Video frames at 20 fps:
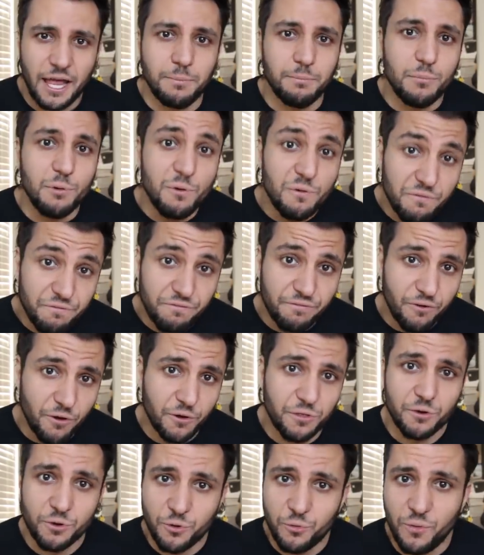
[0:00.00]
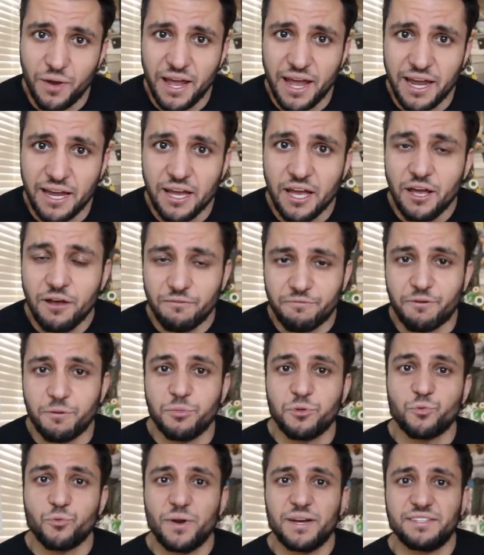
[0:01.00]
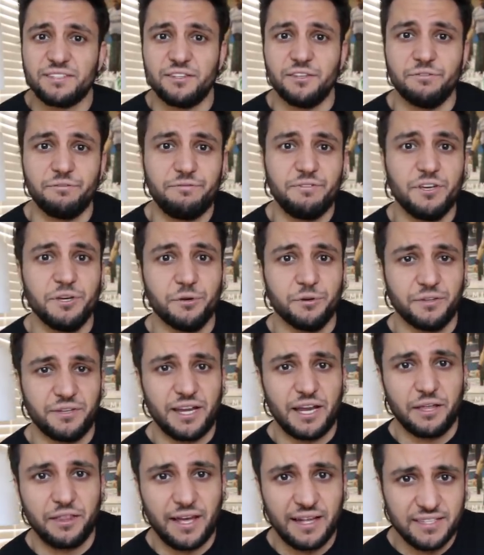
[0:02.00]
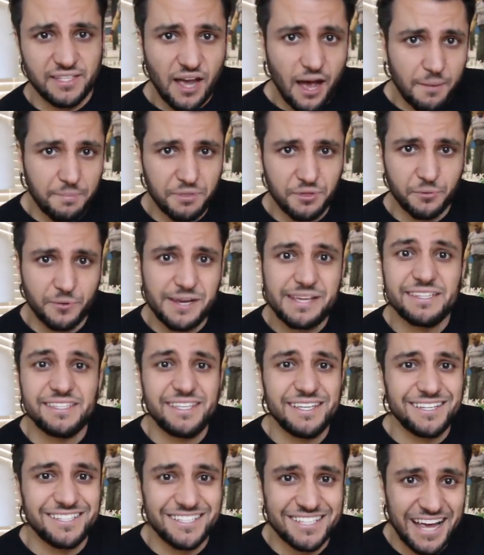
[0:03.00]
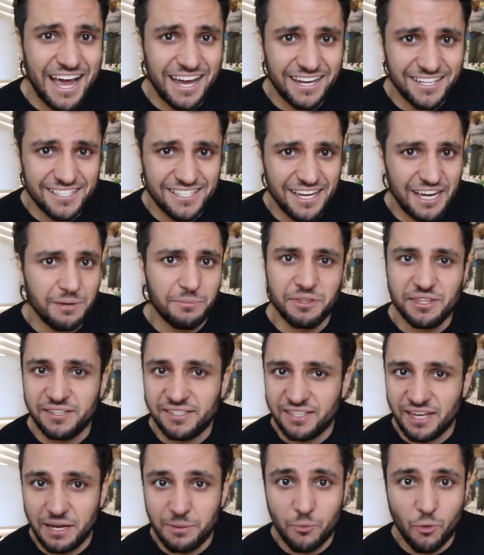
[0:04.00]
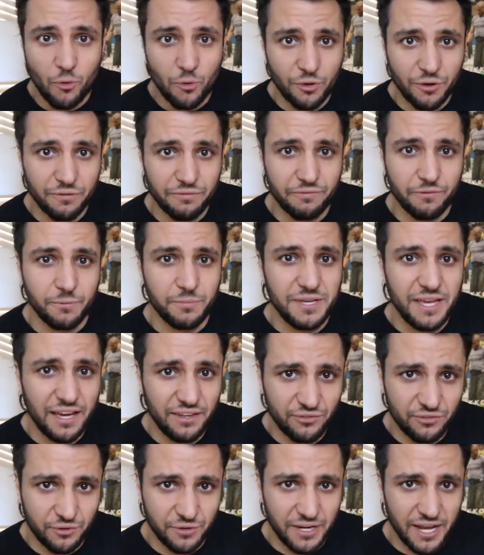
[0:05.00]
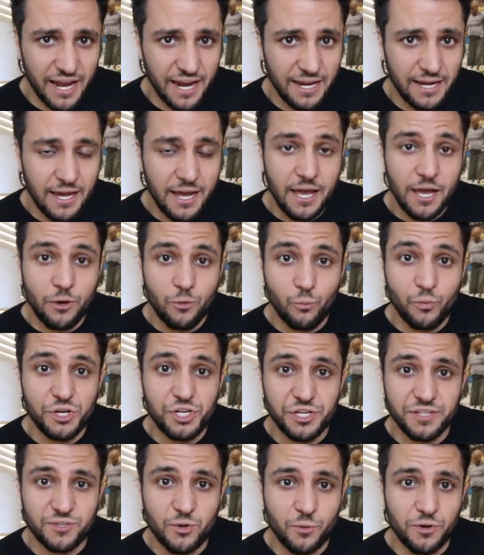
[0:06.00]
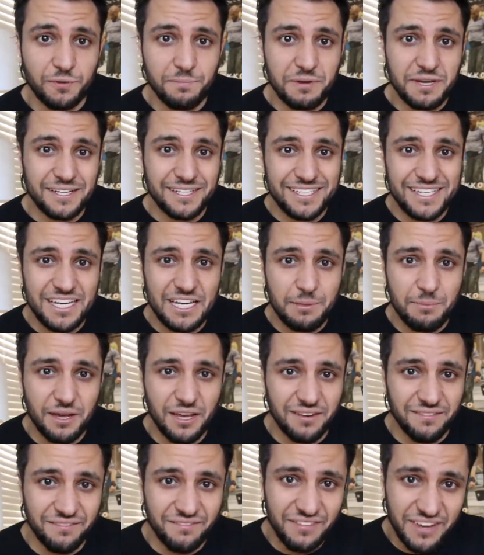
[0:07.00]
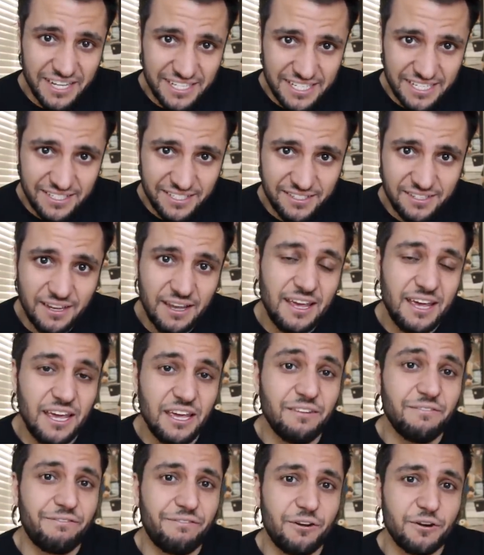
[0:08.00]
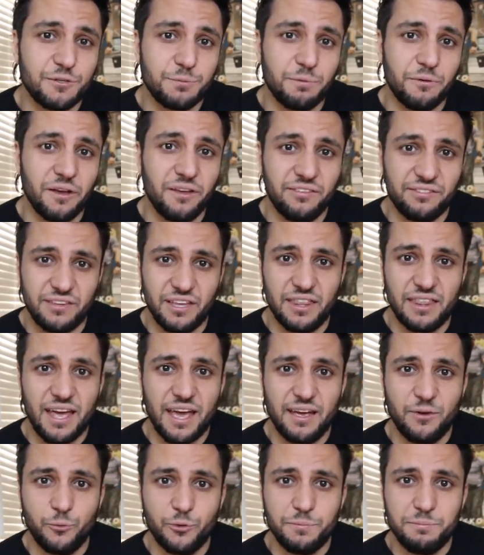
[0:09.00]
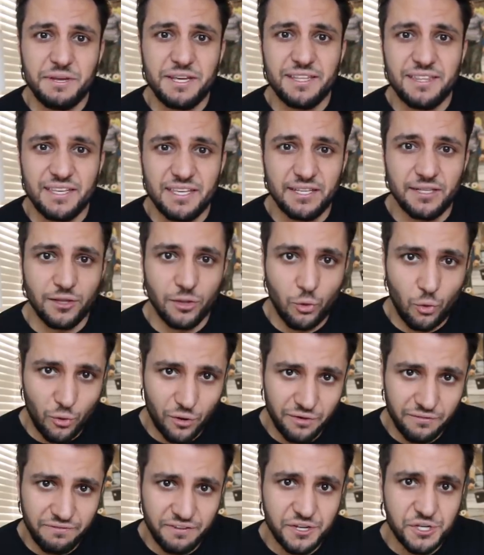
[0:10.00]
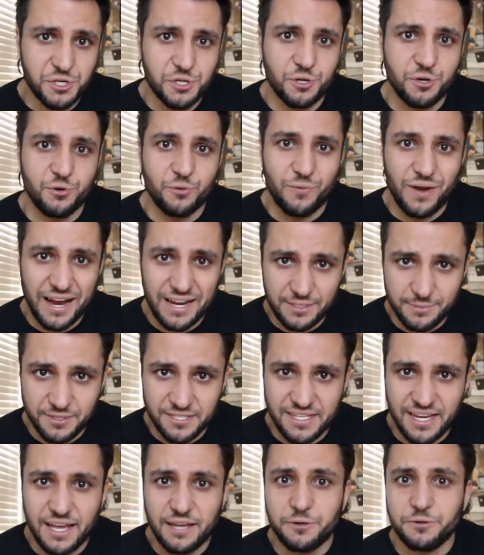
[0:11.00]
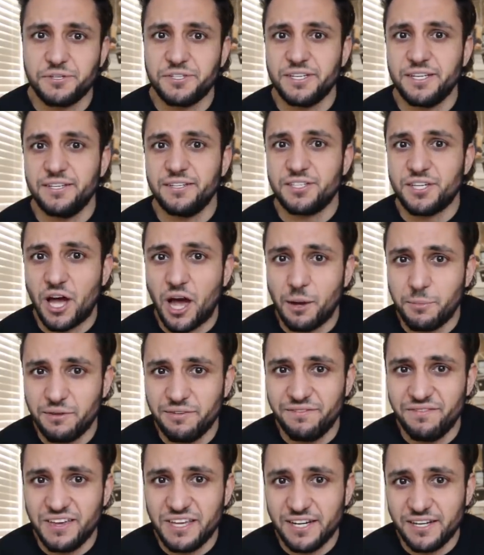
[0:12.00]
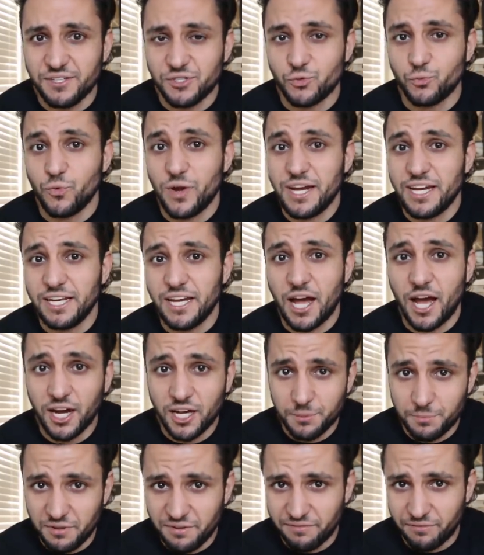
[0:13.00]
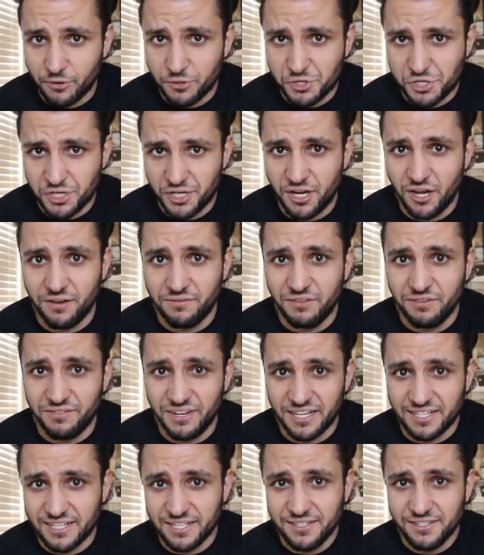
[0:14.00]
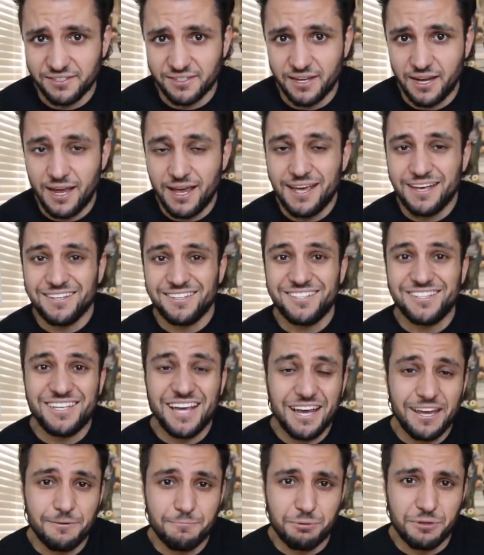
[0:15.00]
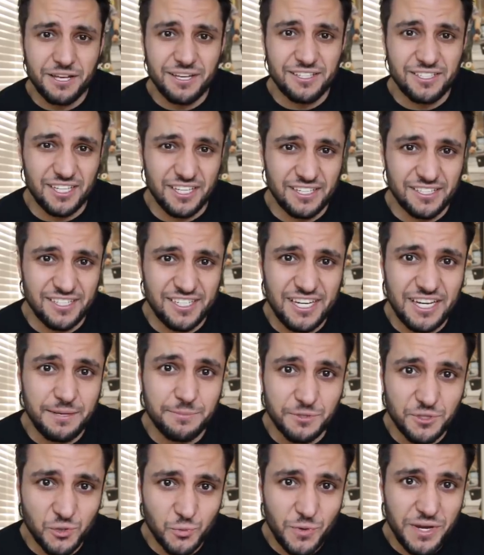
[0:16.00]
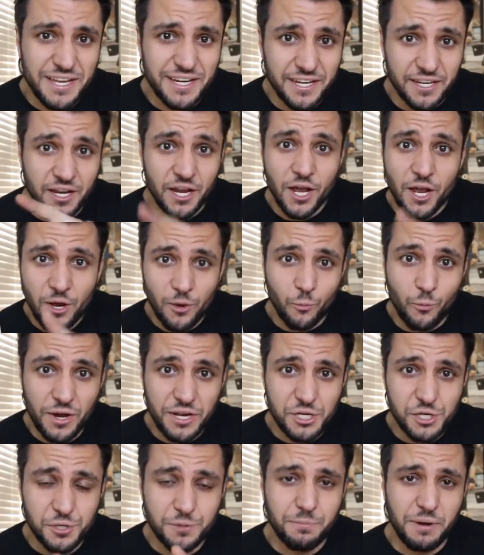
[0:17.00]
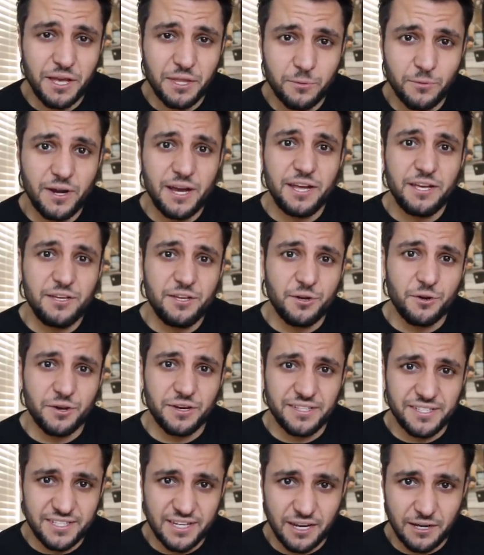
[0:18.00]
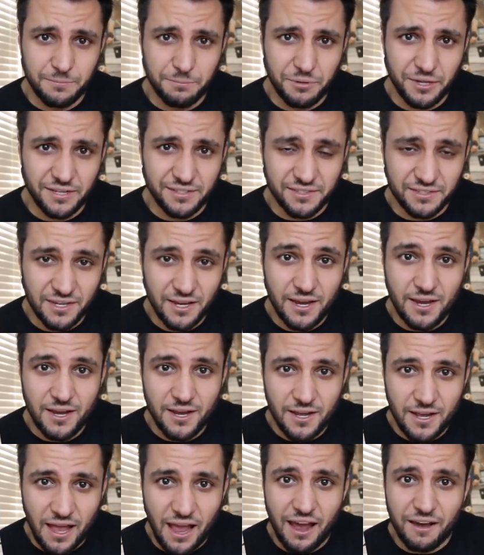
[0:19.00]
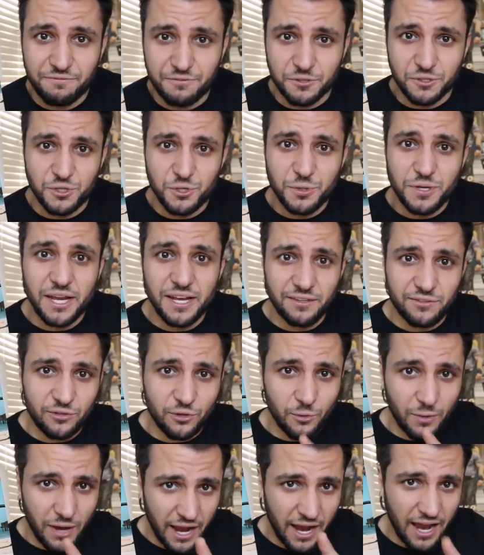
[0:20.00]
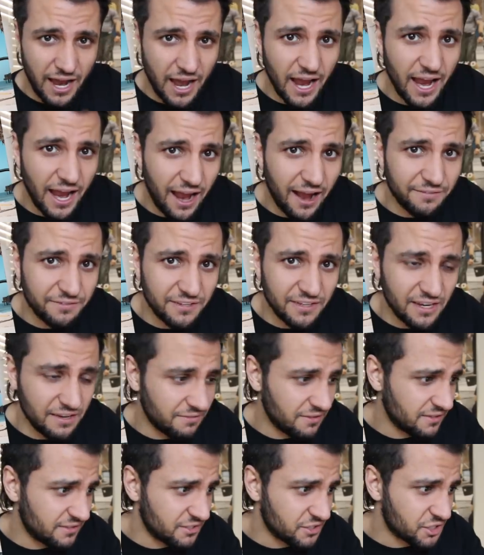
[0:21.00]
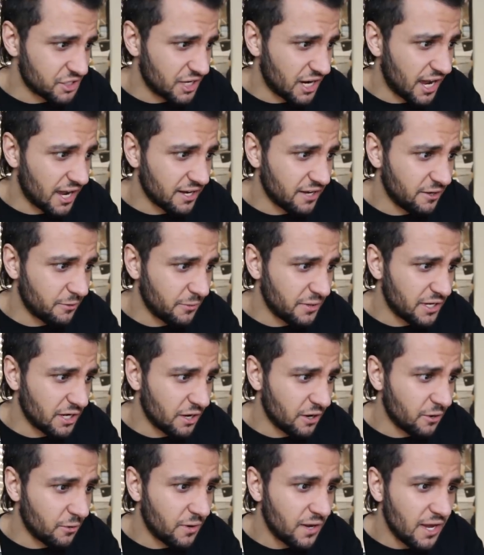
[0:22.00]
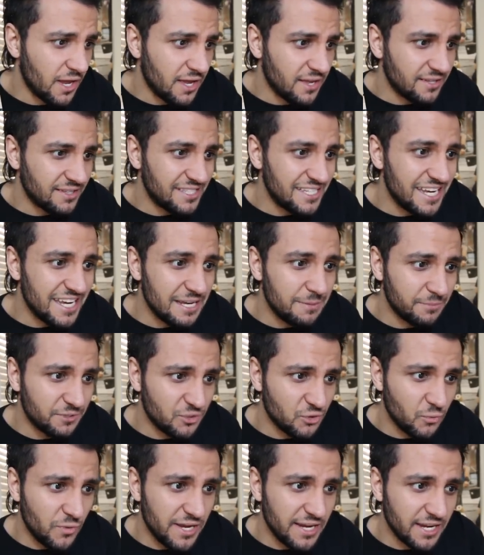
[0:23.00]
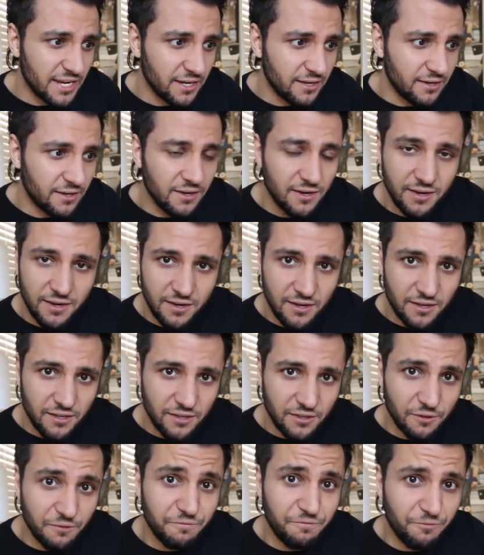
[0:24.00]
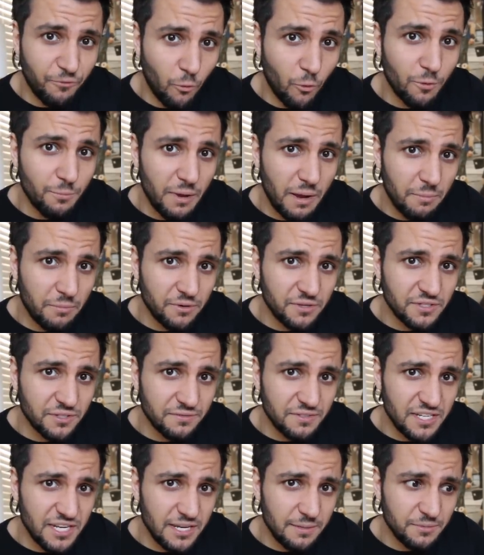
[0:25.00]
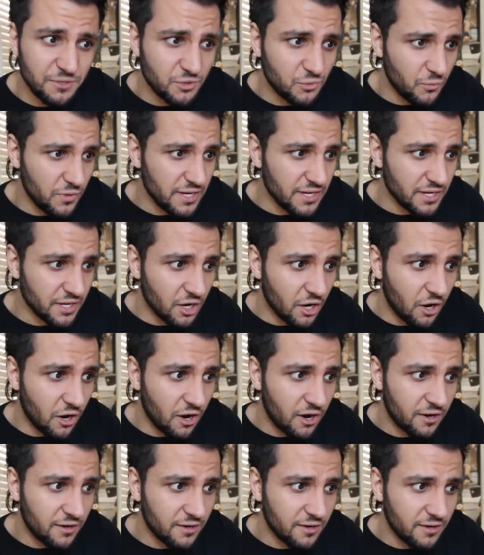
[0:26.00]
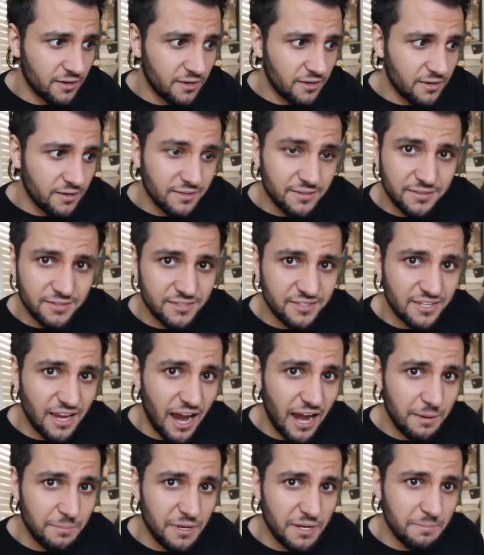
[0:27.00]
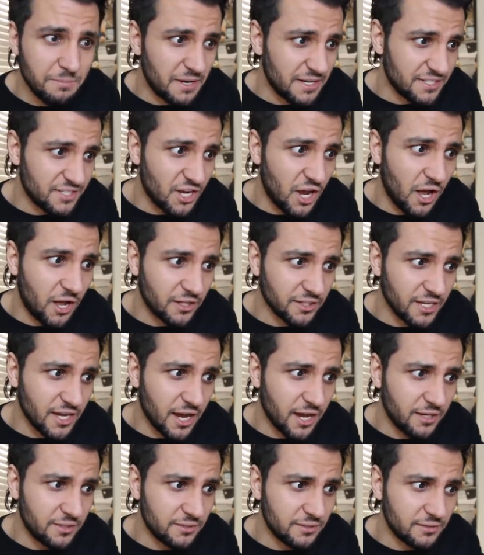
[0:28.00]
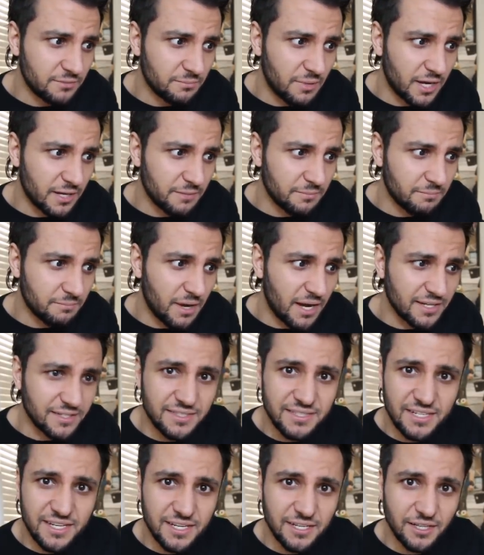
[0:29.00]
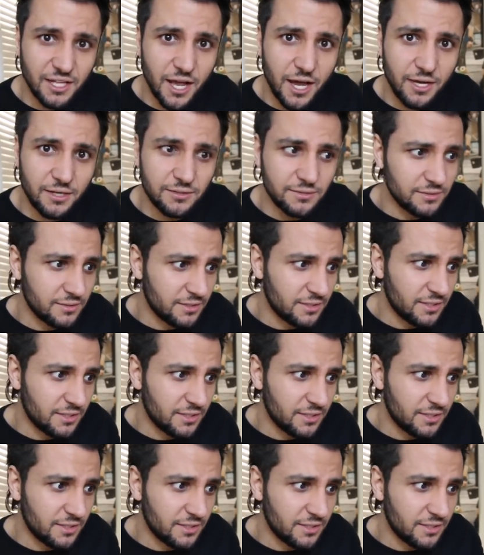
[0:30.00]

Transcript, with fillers: and move further away from the rest of the field. Now, that top three is the exact same in the same order from yesterday, which is going to be Team Invictus in first place, and that would be the Lauren Fisher, Rasmus Andersen, Tommy Vinas, Regan Huckaby version of Invictus. Second place is Team Sweden, which, by the way, you're in second place after two days, so I, I have to give this a shot. Here we go. Team Sweden, the four members of Team Sweden are Simon Montalia, Mont Montila,